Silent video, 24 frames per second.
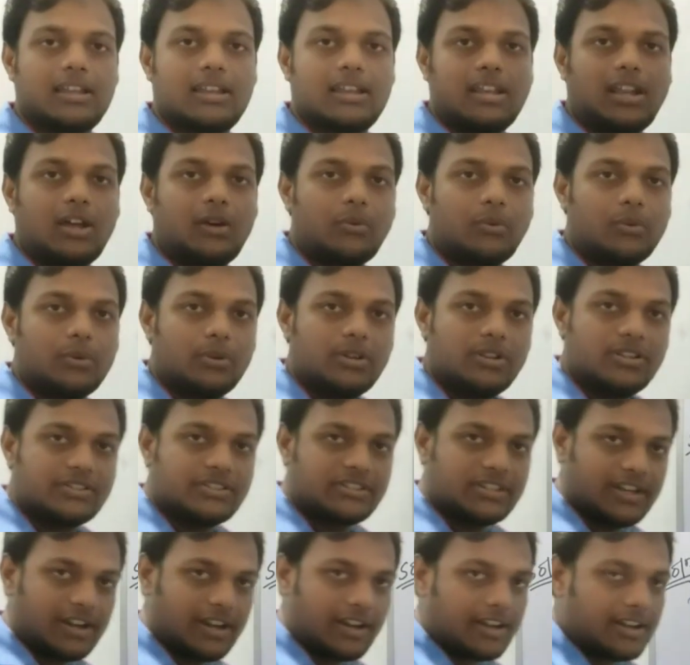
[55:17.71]
Now we will
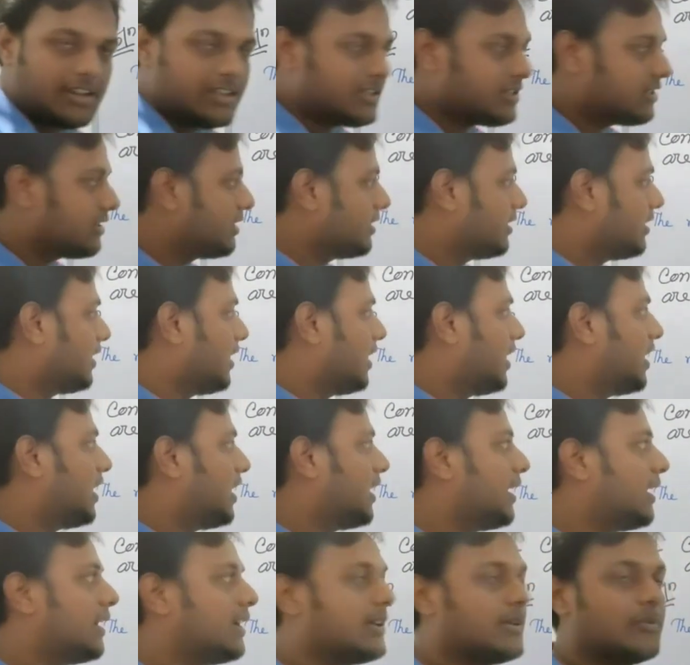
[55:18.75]
generate
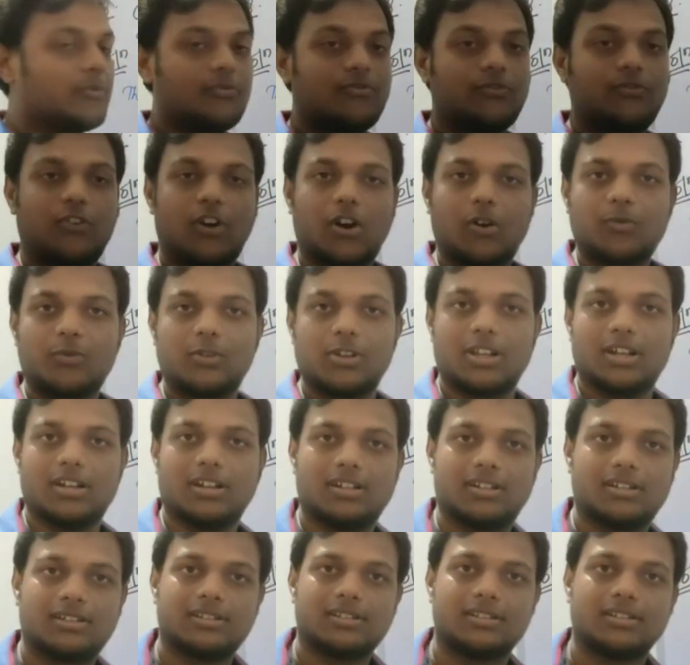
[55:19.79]
a
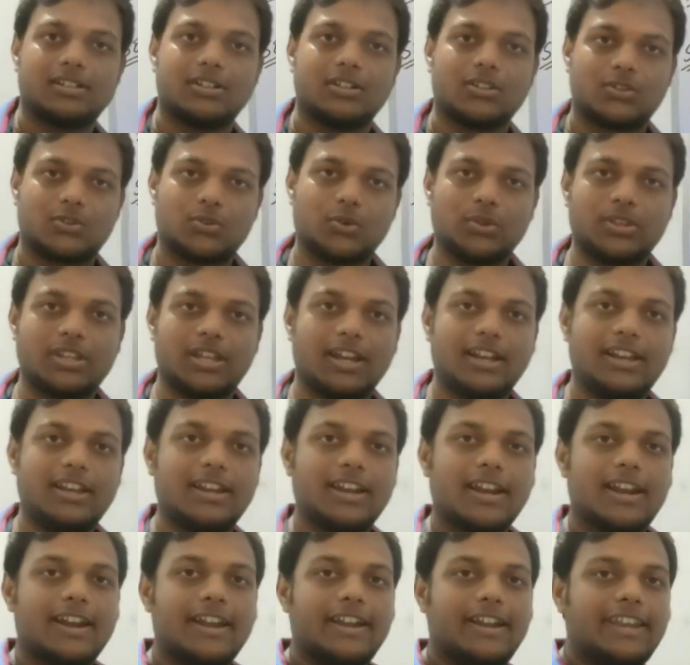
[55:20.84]
formula so
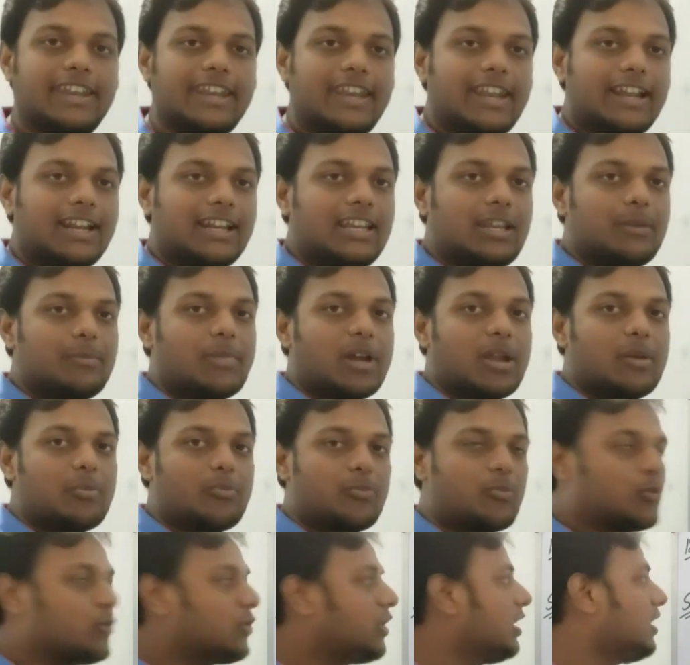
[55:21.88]
that directly by
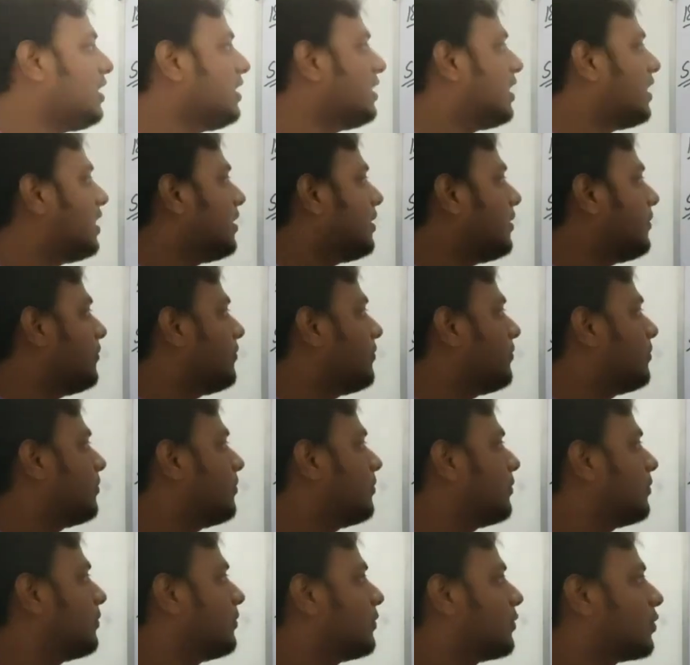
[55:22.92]
putting the
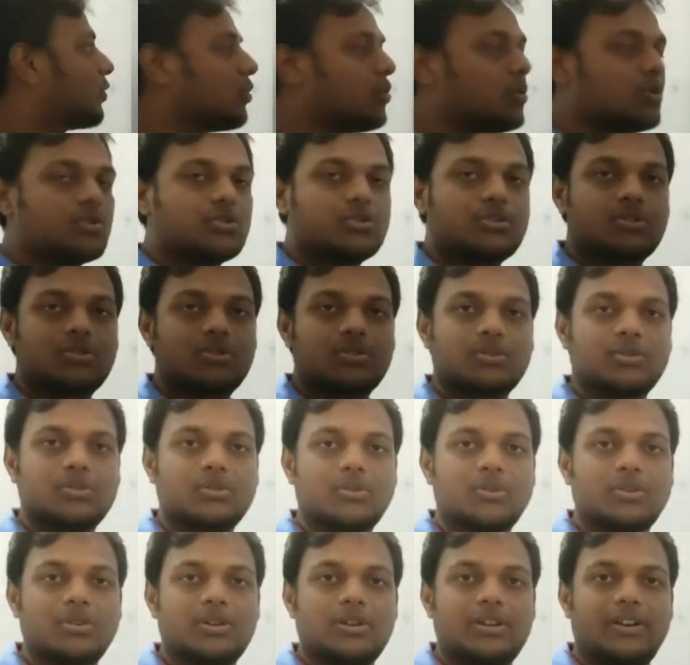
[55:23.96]
roots
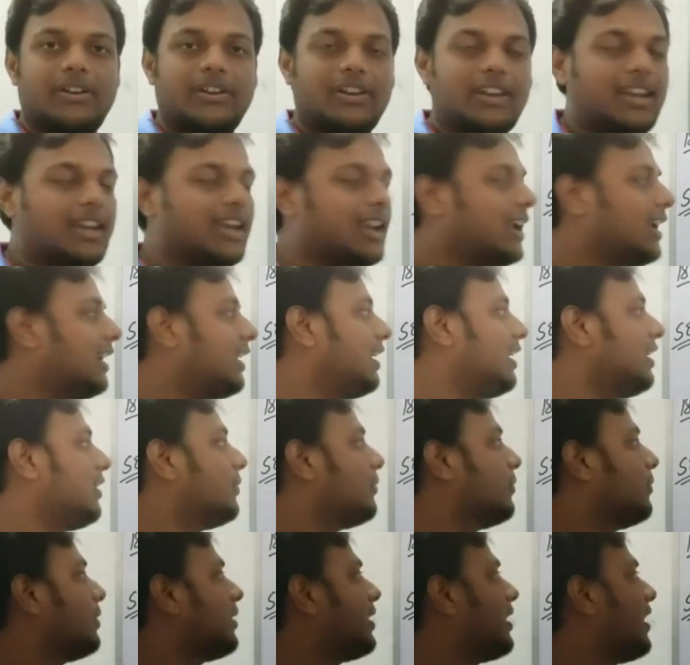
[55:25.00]
directly
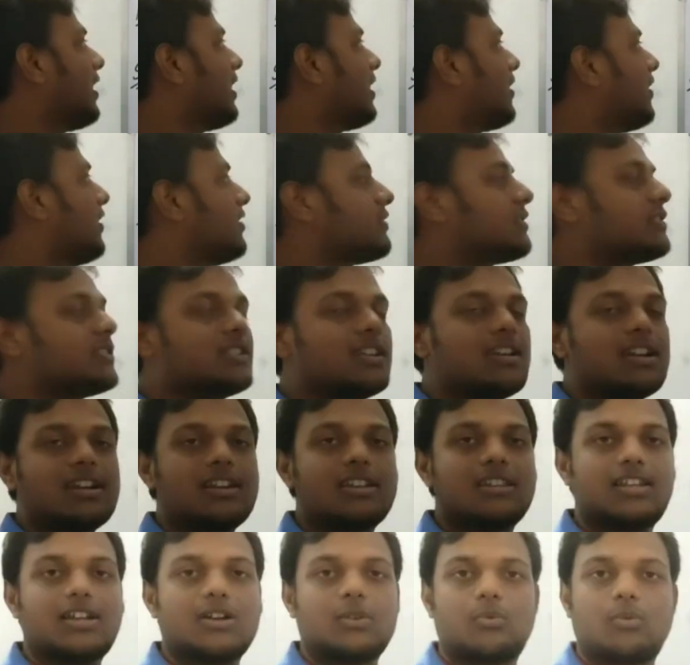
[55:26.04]
we can
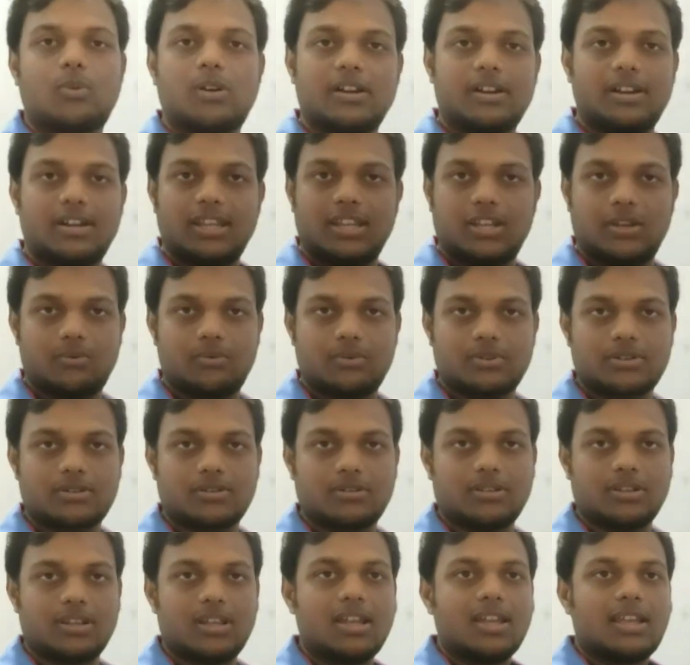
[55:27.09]
construct the quadratic
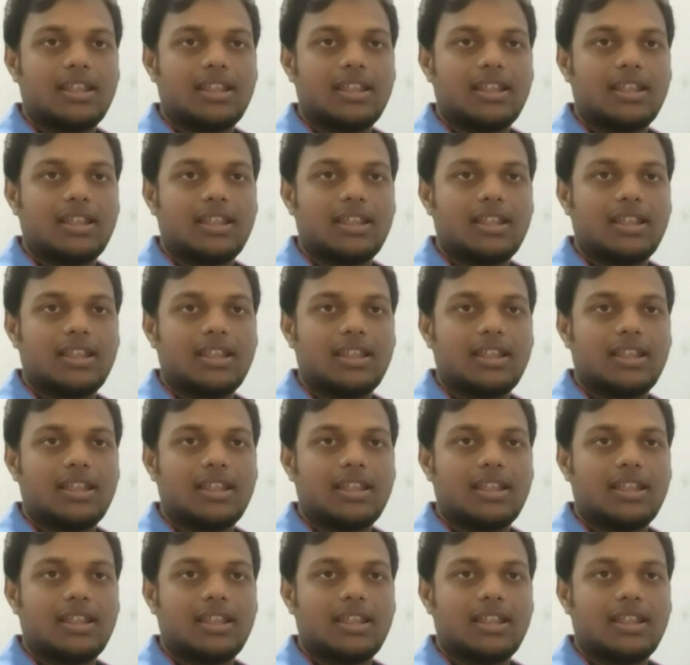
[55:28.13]
equation.